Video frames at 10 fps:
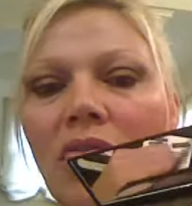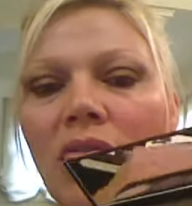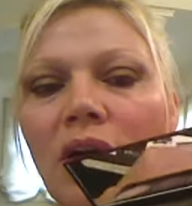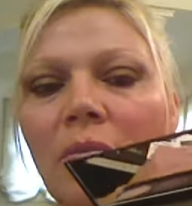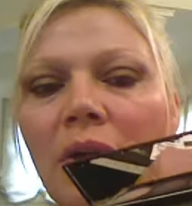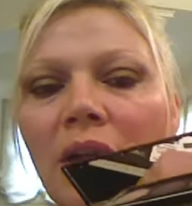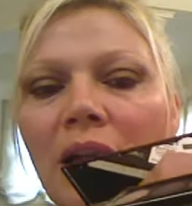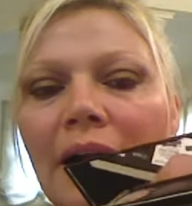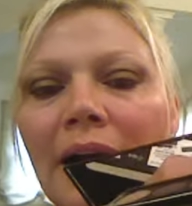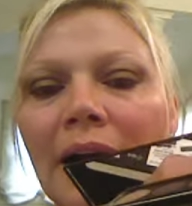the
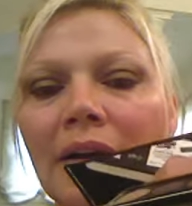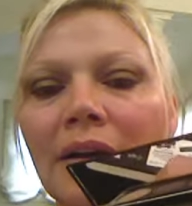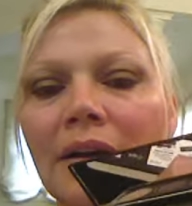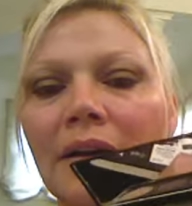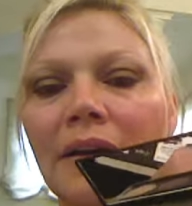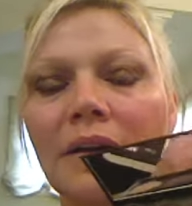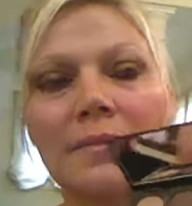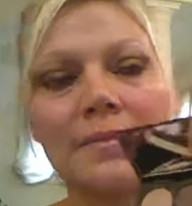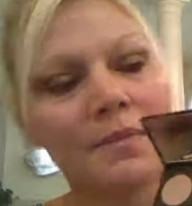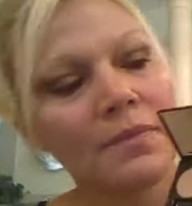black
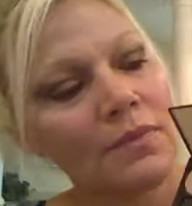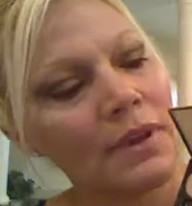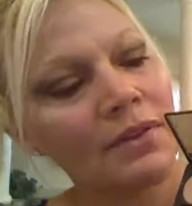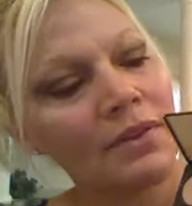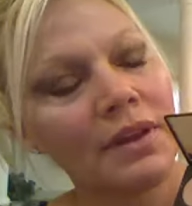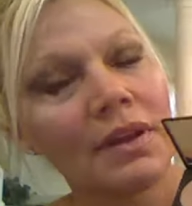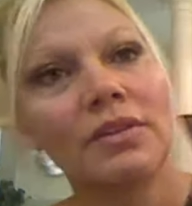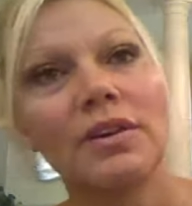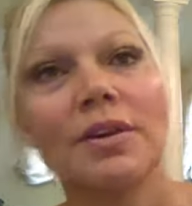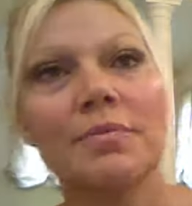right at the end
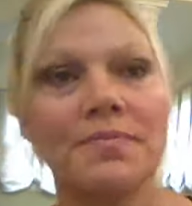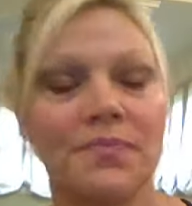here,